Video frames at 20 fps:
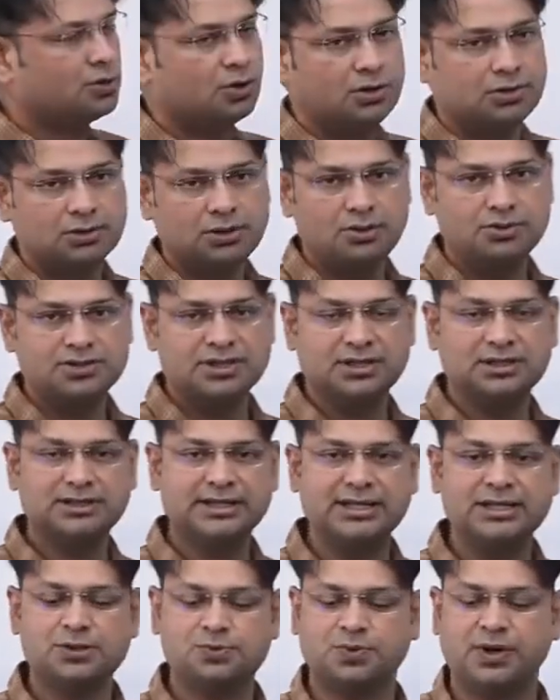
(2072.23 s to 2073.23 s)
conclusion.
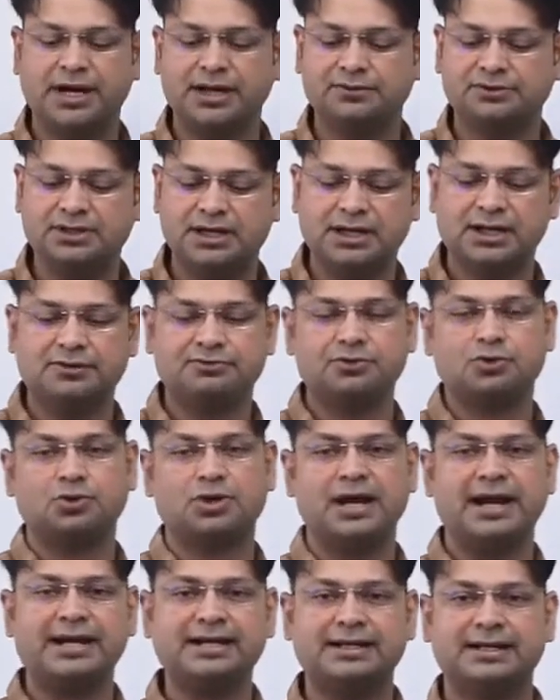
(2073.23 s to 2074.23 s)
These 5 things, if you
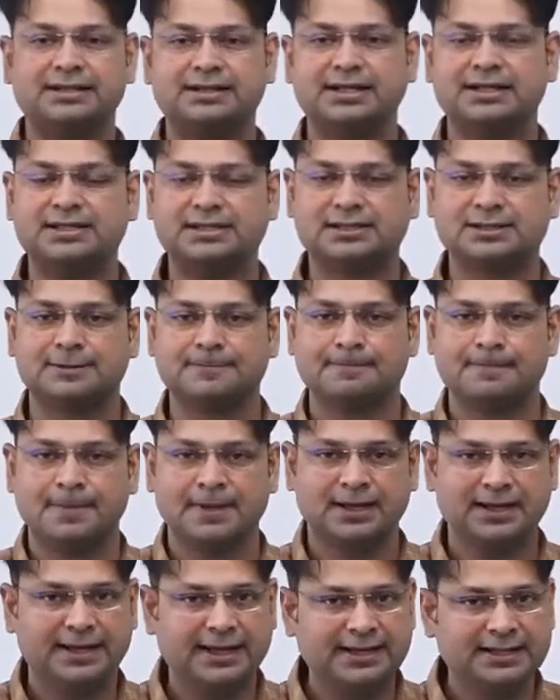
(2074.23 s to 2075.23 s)
write in this,
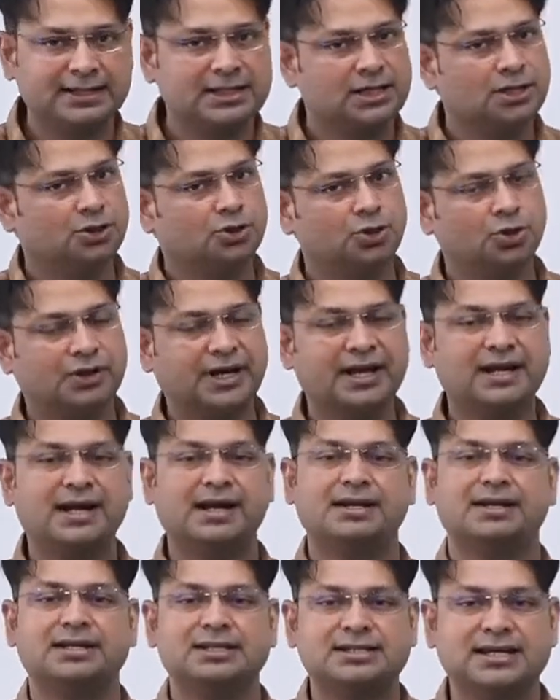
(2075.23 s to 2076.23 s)
right, you can
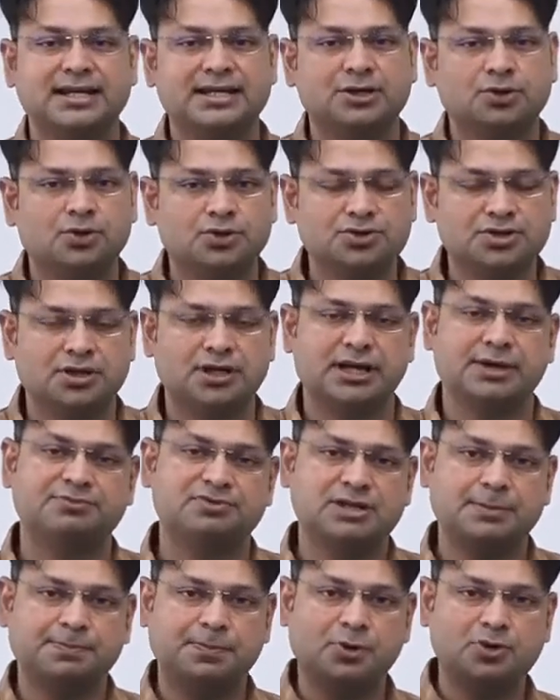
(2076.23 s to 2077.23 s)
address any question. If
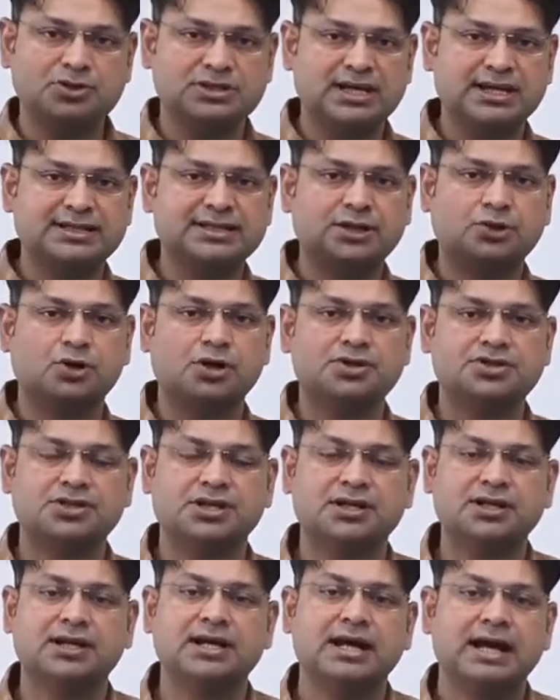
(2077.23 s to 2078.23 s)
suppose there is a
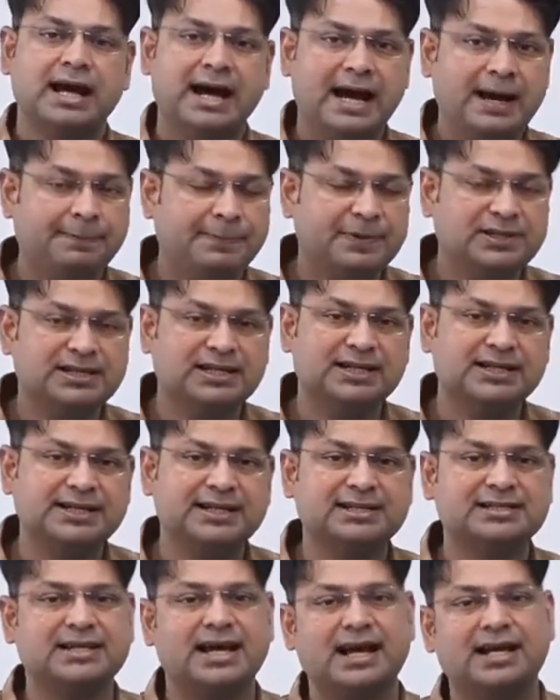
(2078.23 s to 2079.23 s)
question,
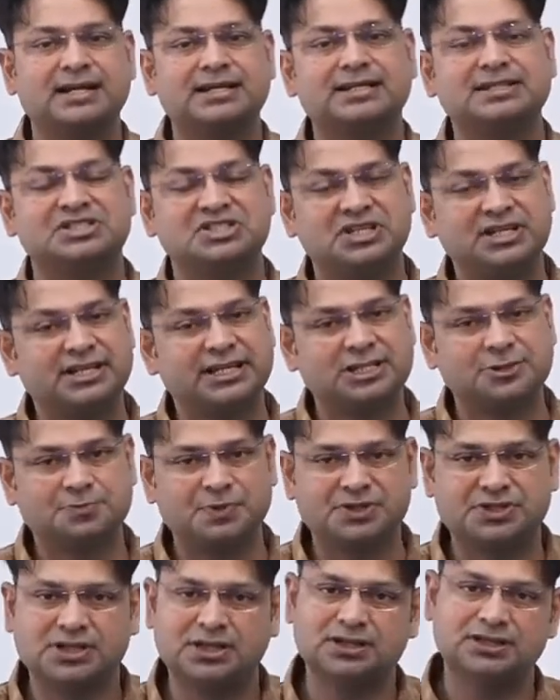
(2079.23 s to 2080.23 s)
epigenetics and gene
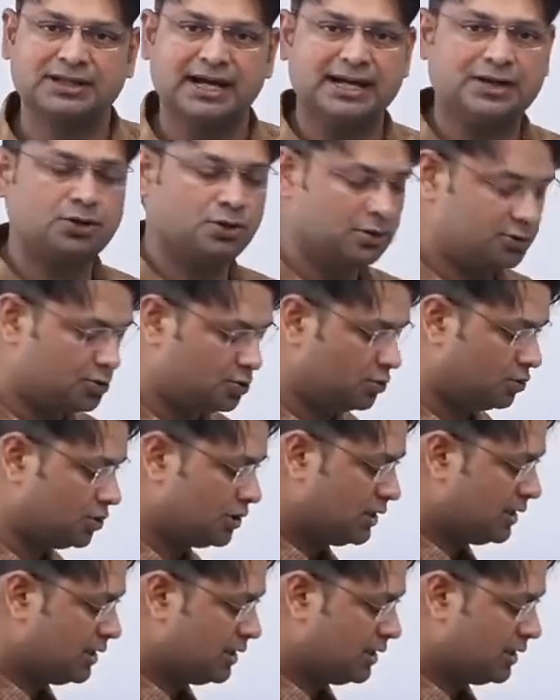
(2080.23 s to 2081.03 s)
expression, that also